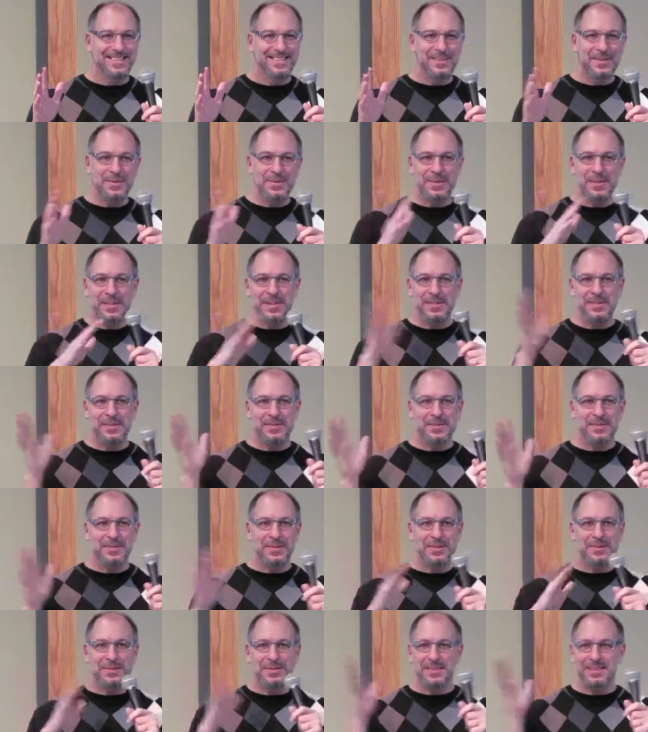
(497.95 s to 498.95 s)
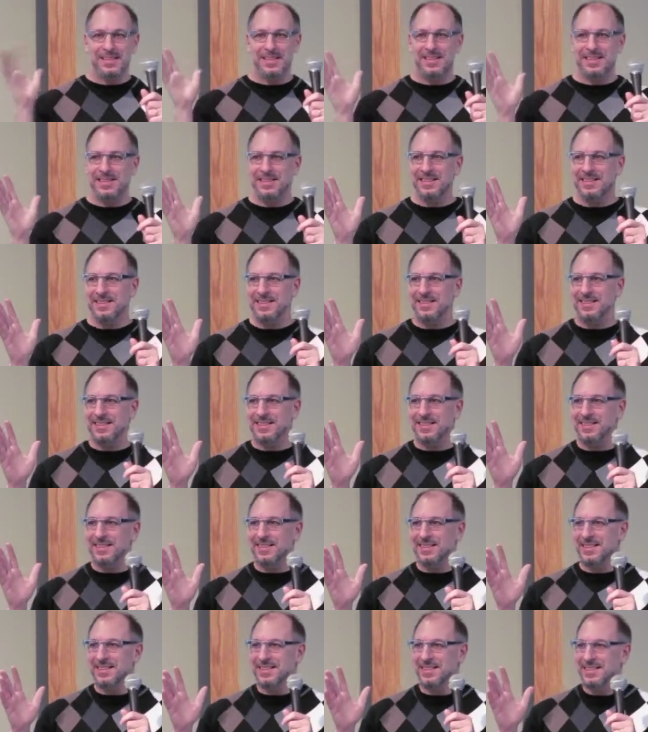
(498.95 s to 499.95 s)
No guilt, no sin,
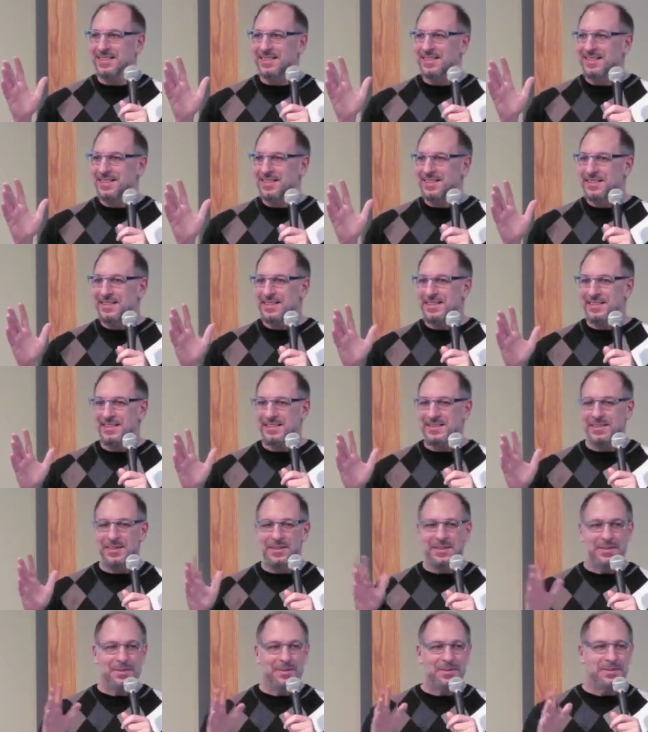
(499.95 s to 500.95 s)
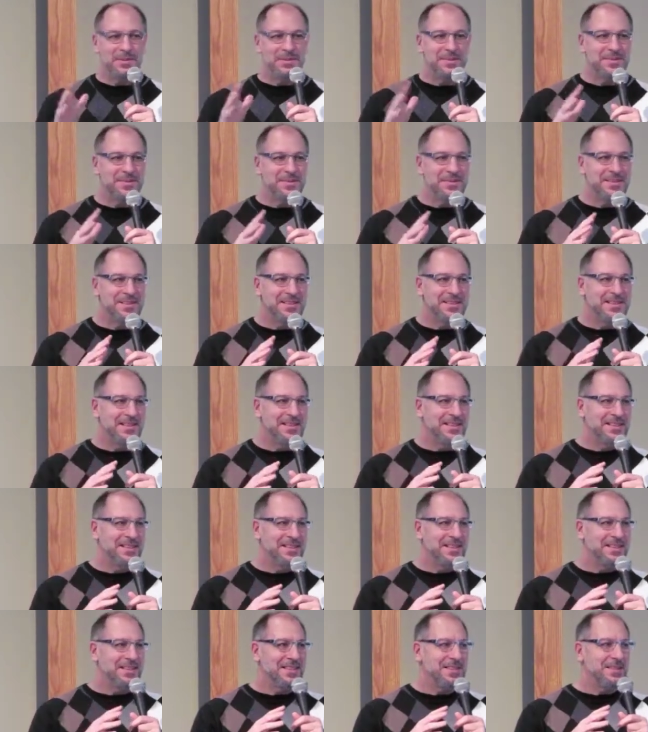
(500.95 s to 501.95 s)
no,
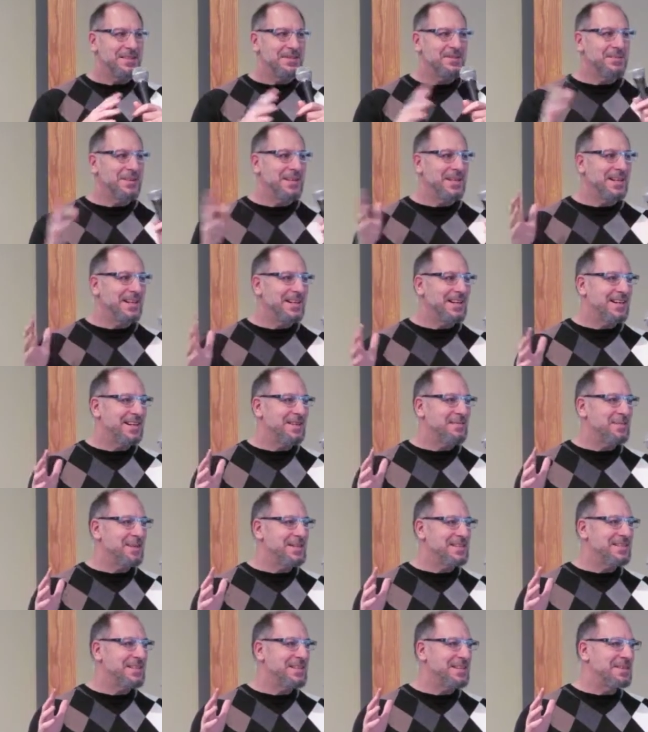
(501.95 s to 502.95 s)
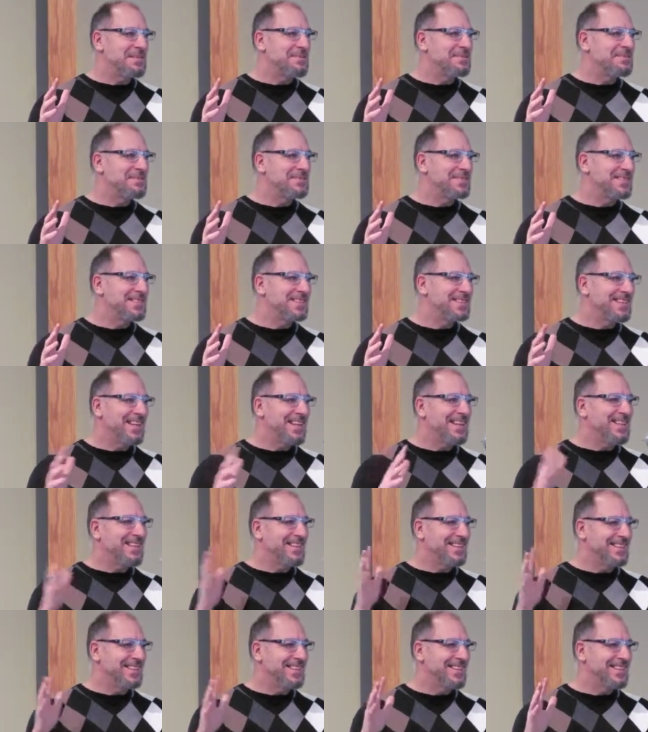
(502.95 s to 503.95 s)
oh my God, I messed up.
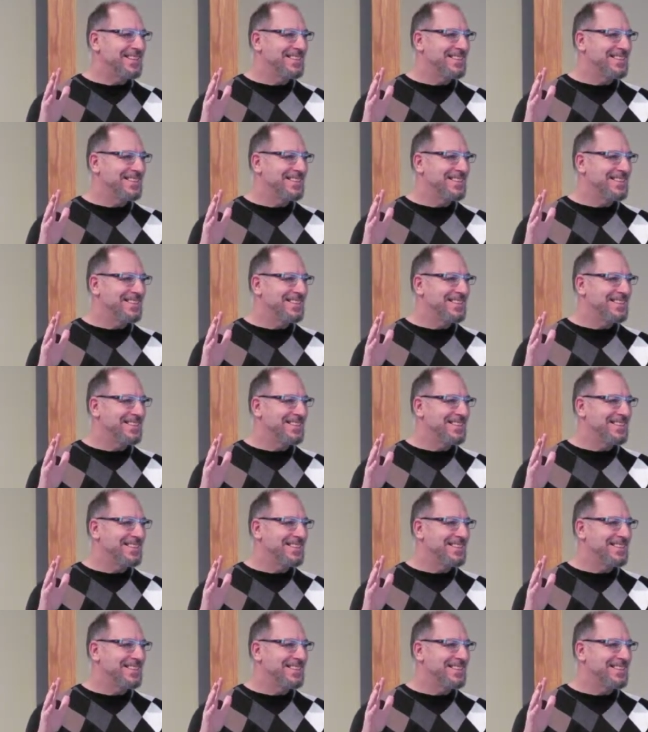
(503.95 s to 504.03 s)
Nothing.